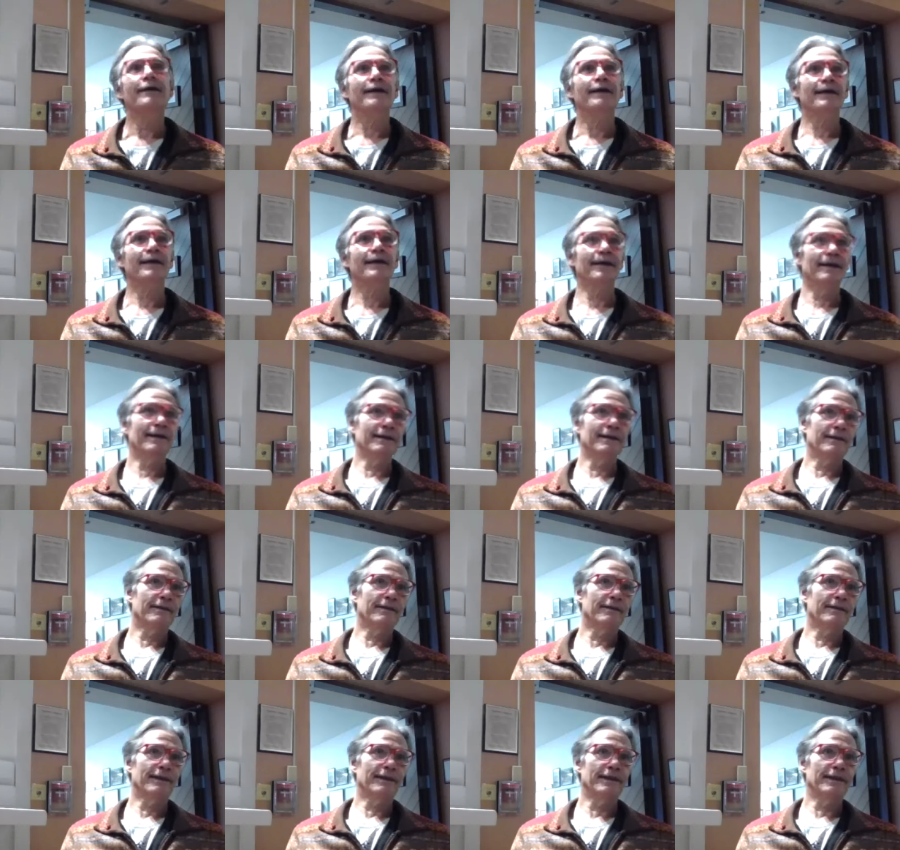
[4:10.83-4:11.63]
and,
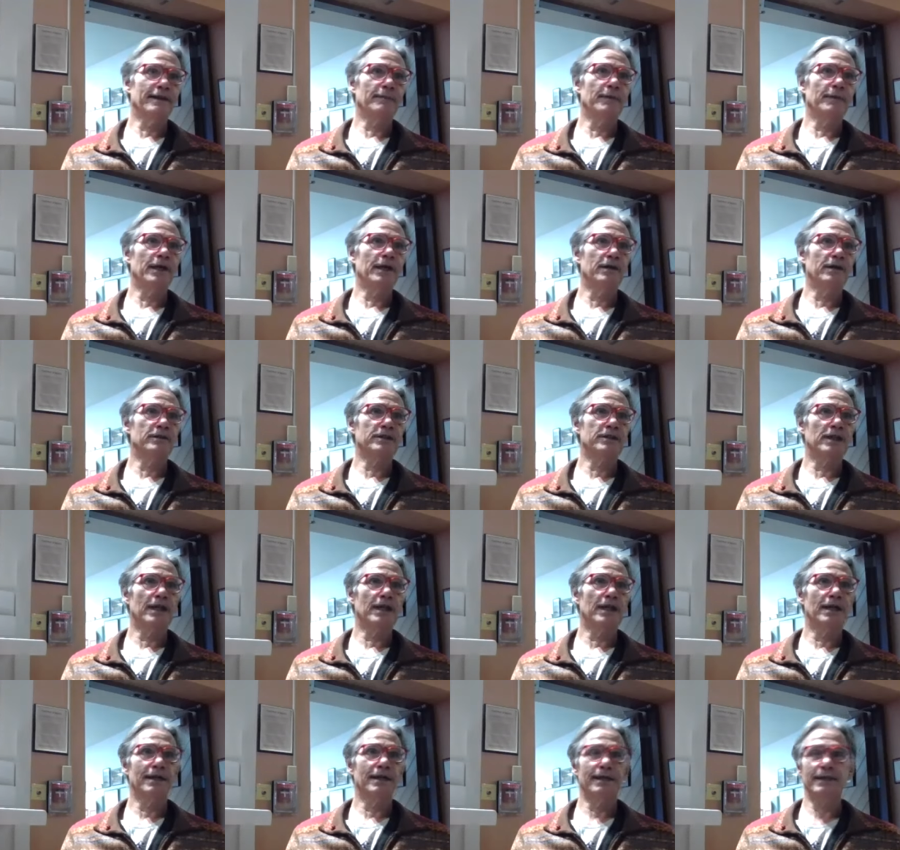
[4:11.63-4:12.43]
and think about
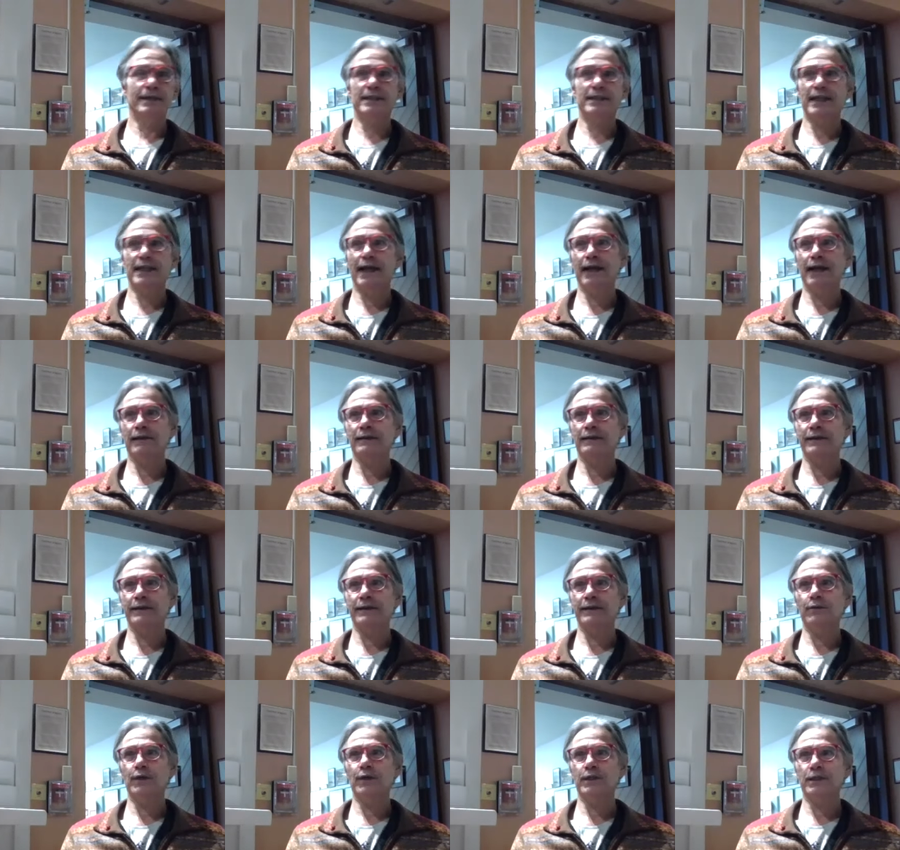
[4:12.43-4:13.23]
uh,
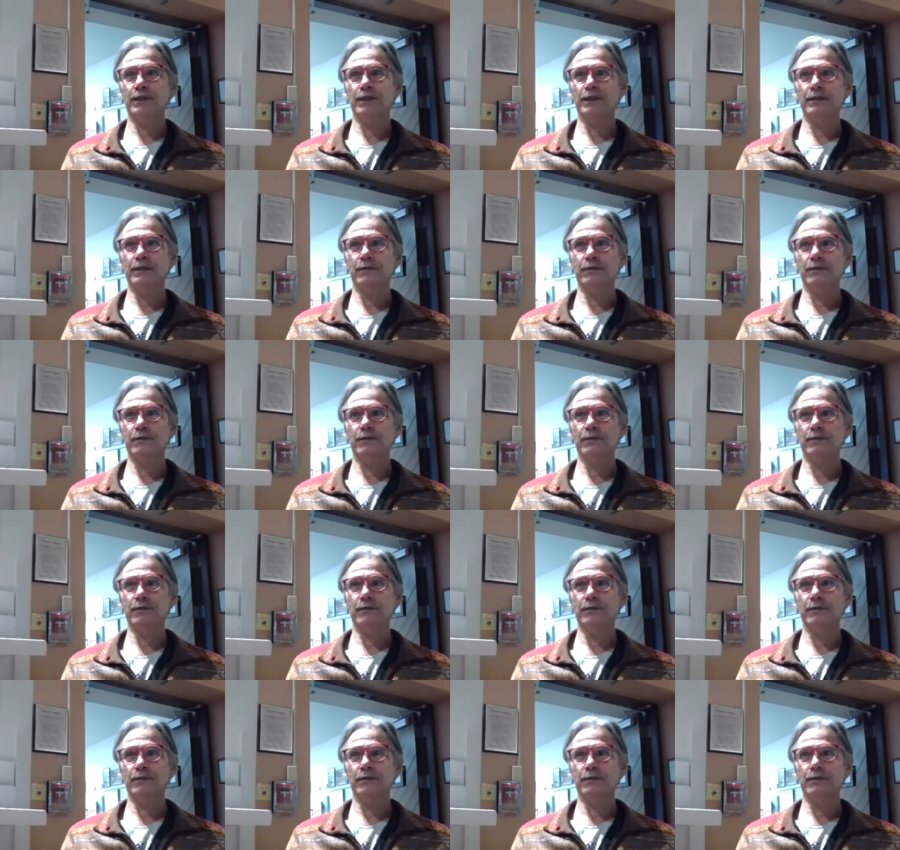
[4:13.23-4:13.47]
exactly what